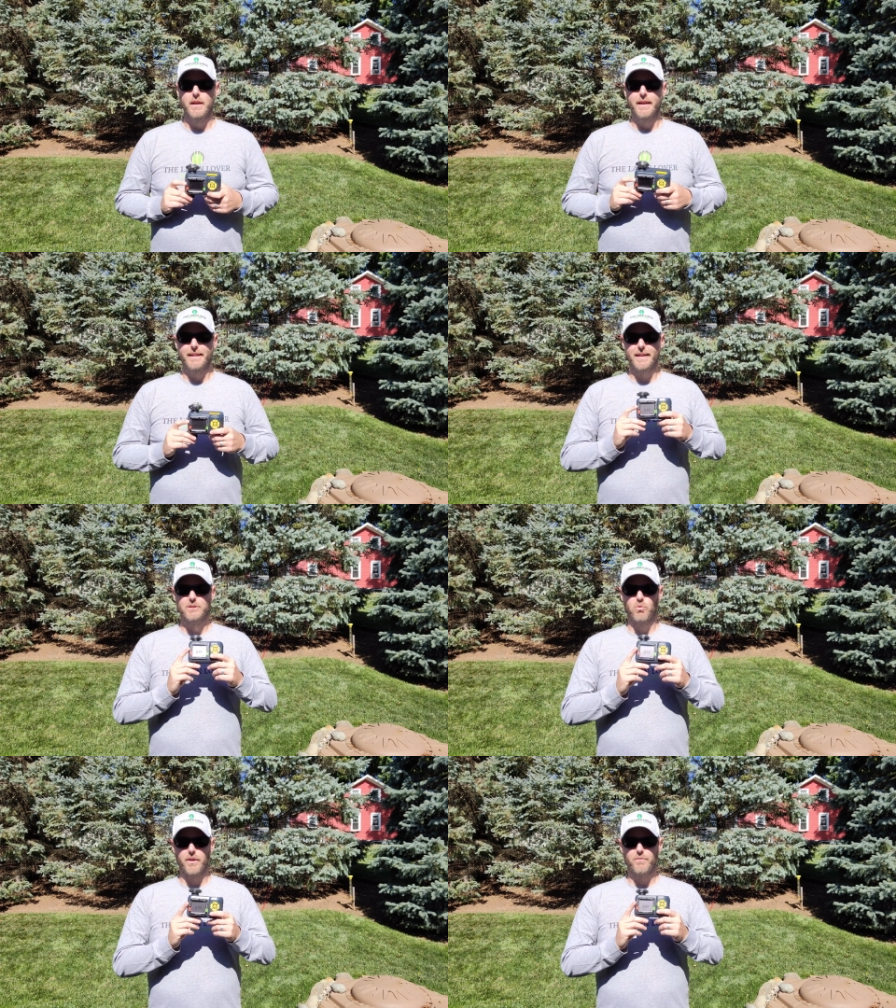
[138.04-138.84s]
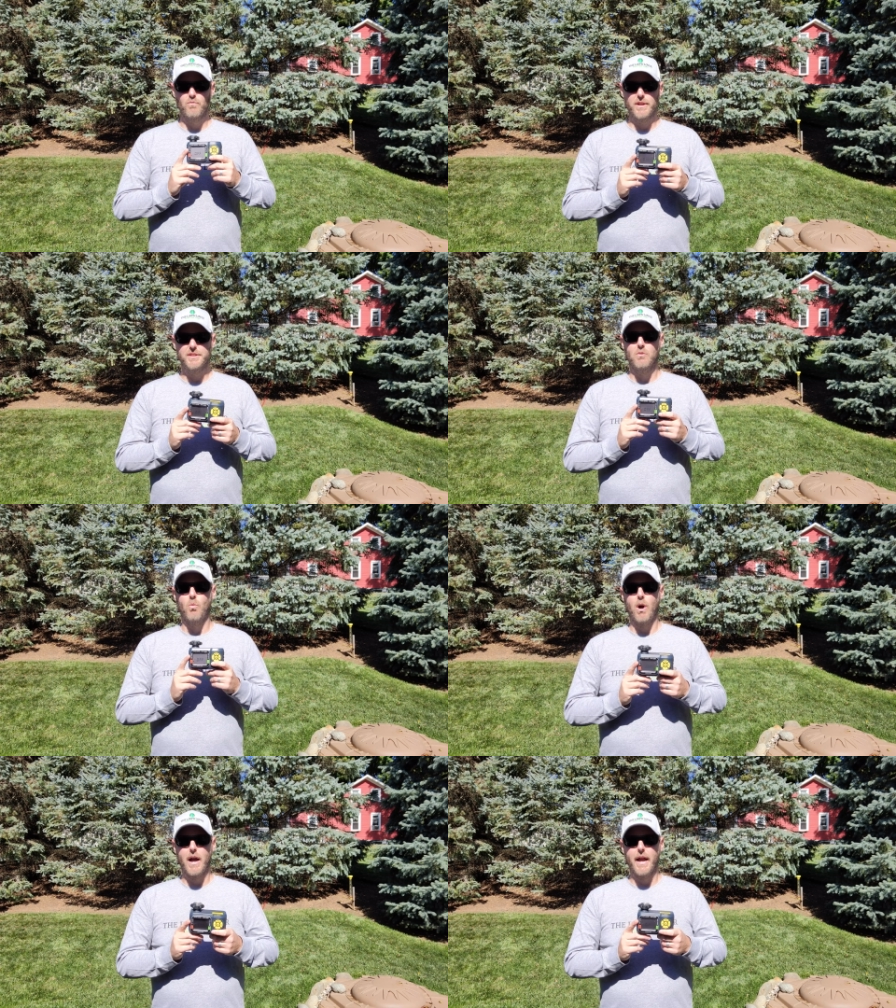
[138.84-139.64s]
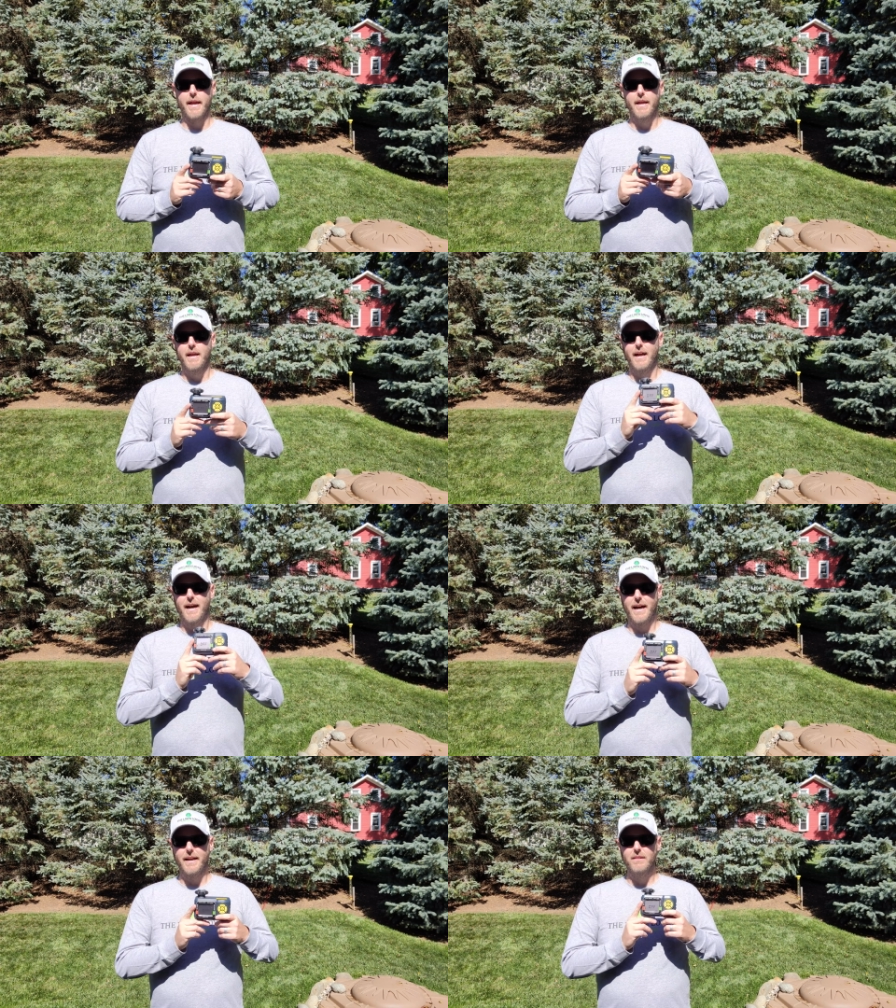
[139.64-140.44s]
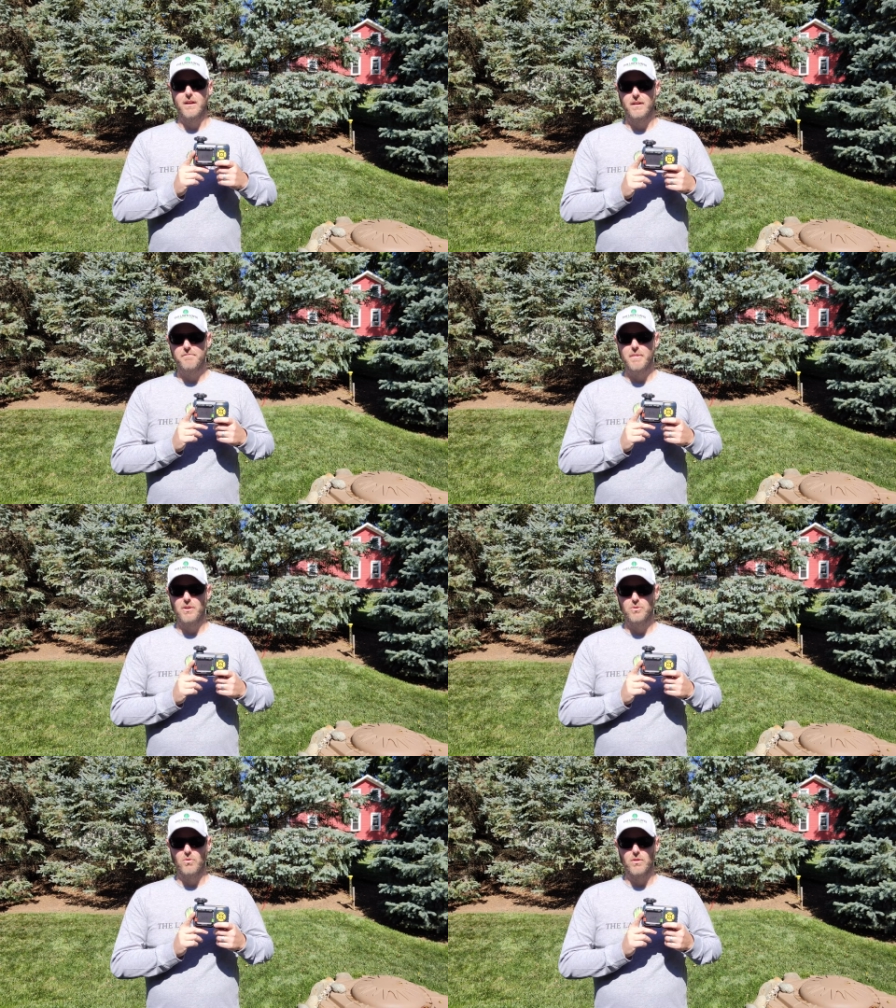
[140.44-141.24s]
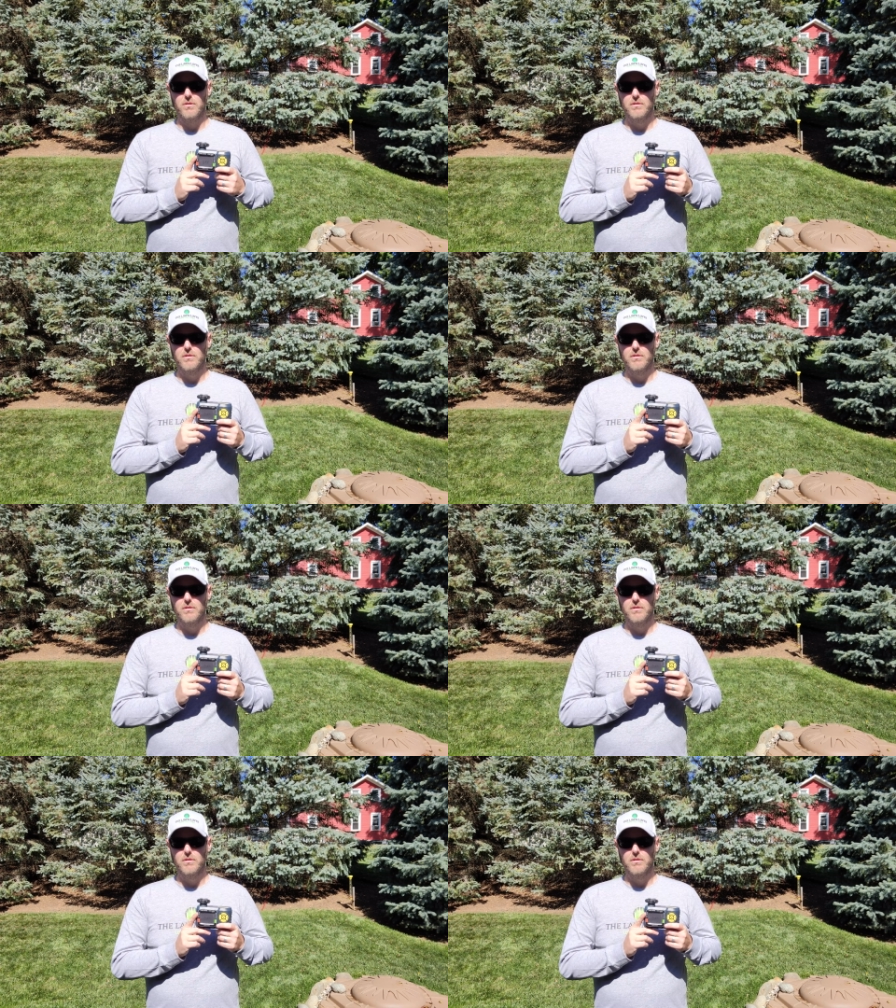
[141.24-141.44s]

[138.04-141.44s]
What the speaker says: and that's one reason why I love Melnor.